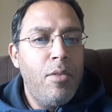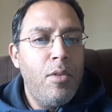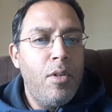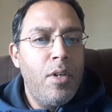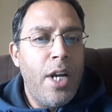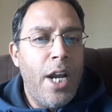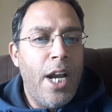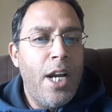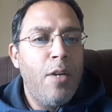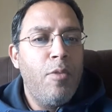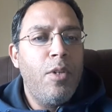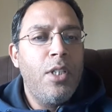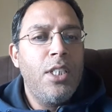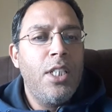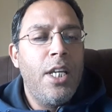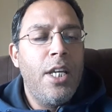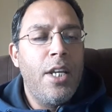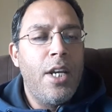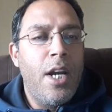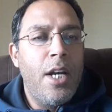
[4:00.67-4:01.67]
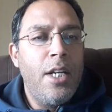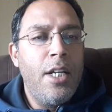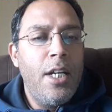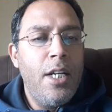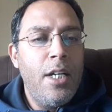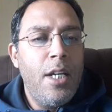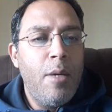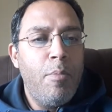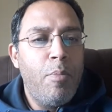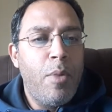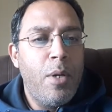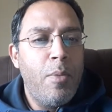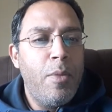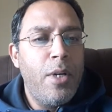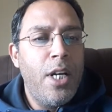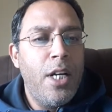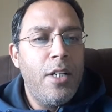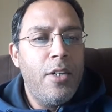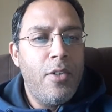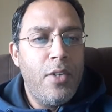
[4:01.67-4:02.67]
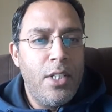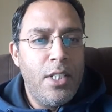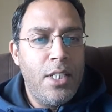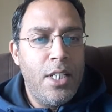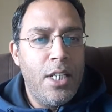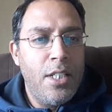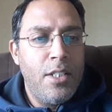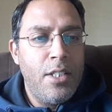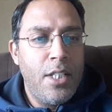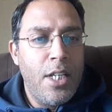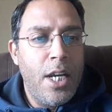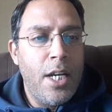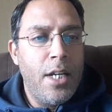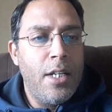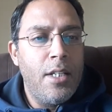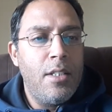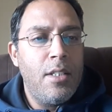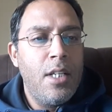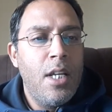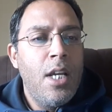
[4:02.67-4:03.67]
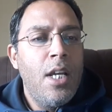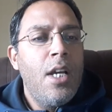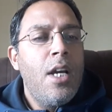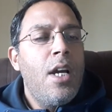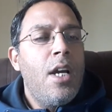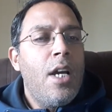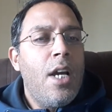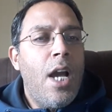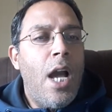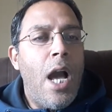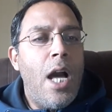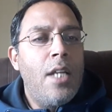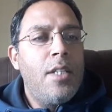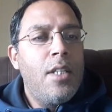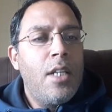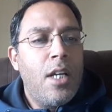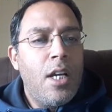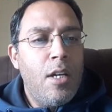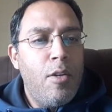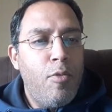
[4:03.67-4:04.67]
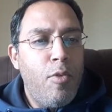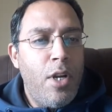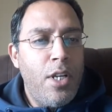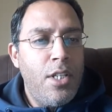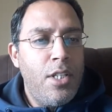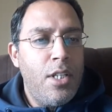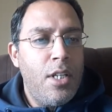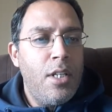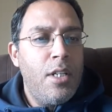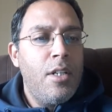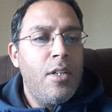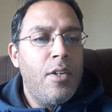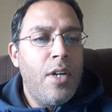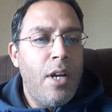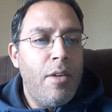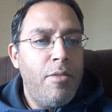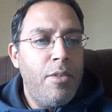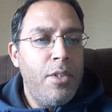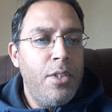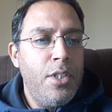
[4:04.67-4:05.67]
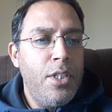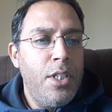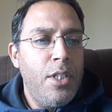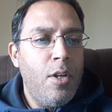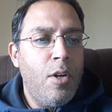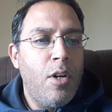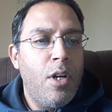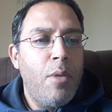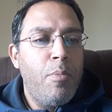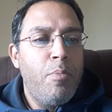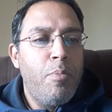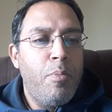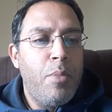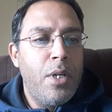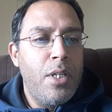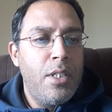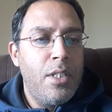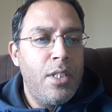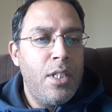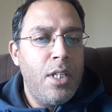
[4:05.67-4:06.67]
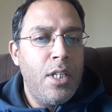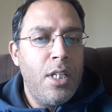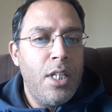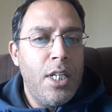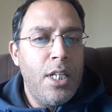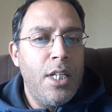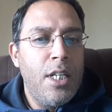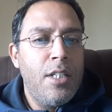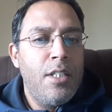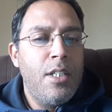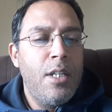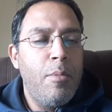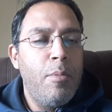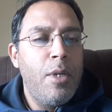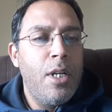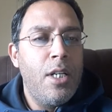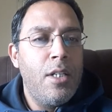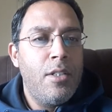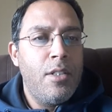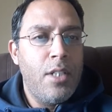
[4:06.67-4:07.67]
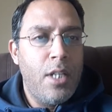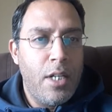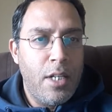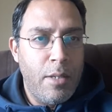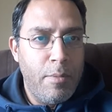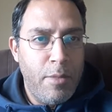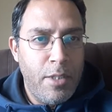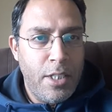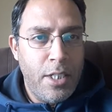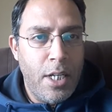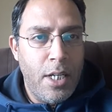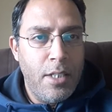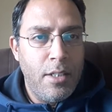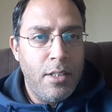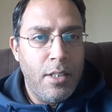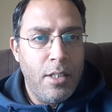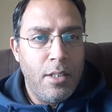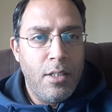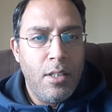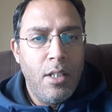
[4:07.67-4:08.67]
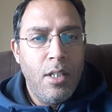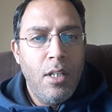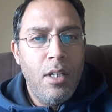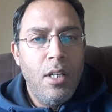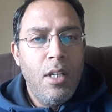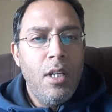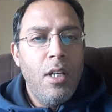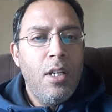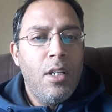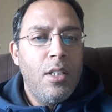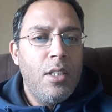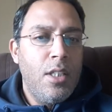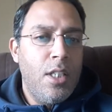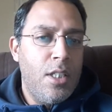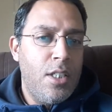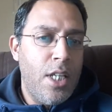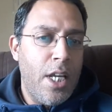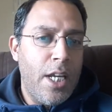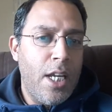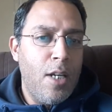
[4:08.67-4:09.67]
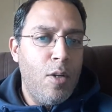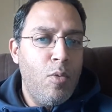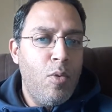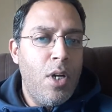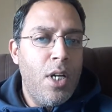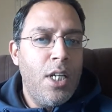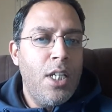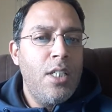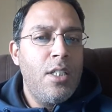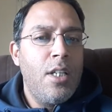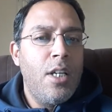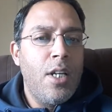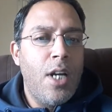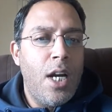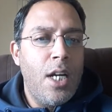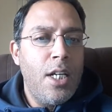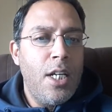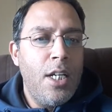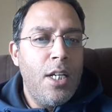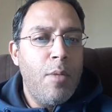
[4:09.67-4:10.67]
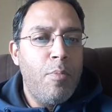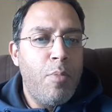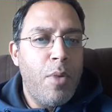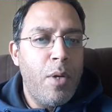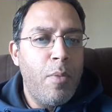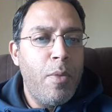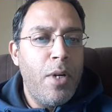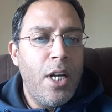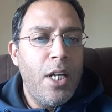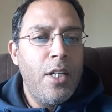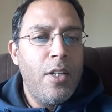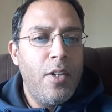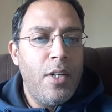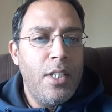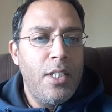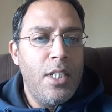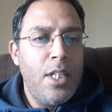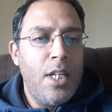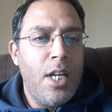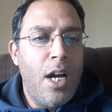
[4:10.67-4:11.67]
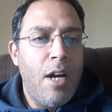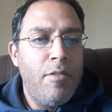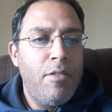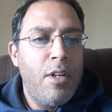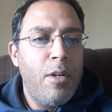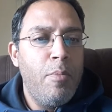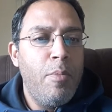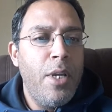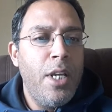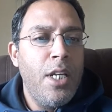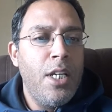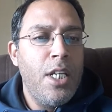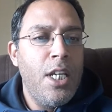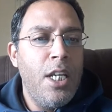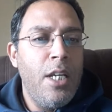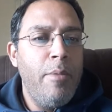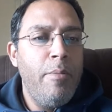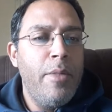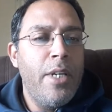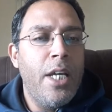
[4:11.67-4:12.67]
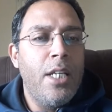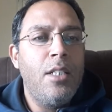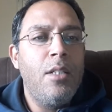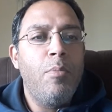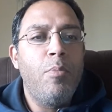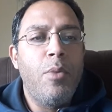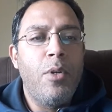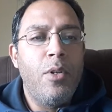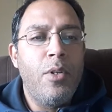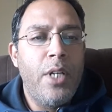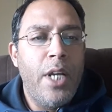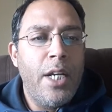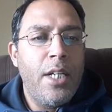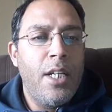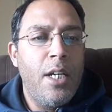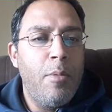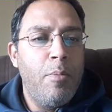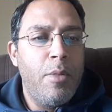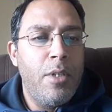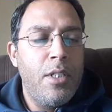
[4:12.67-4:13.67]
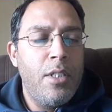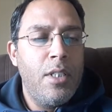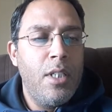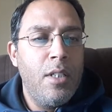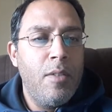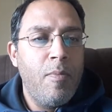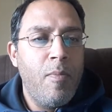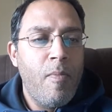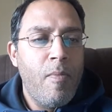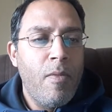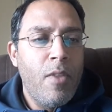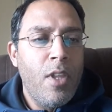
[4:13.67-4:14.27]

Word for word: for and was granted a permanent resident status as a convention refugee or a person in a similar circumstances. The second one is granted a permanent resident after being deemed as a protected person.